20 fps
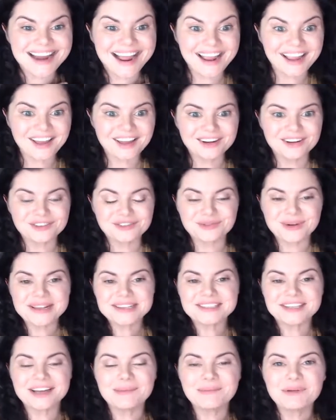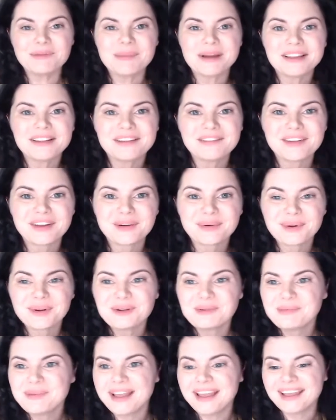I got all dressed up in my living
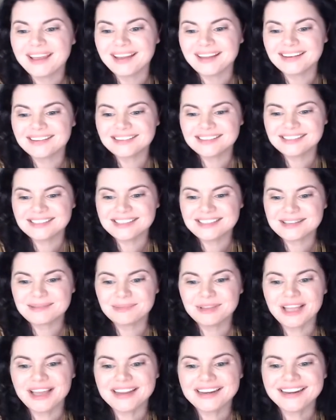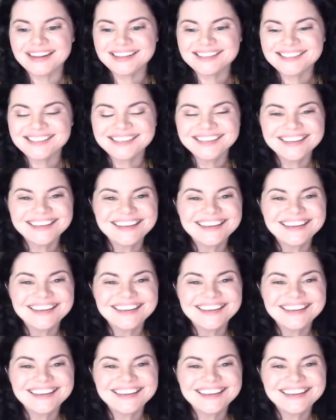room and did some line dancing.